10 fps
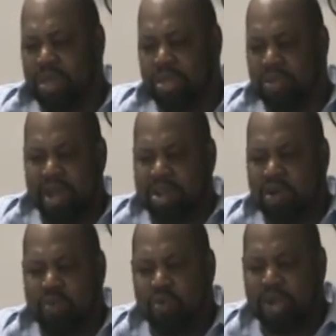You got to
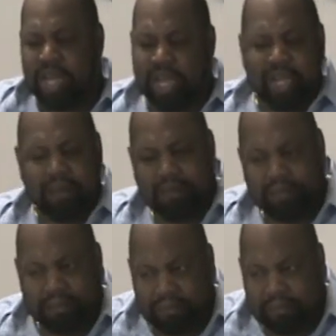know who he is.
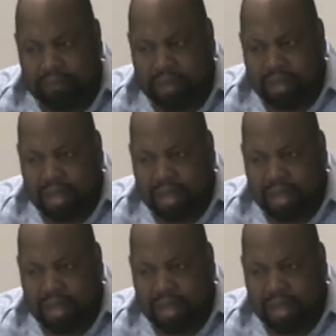Mm-hmm.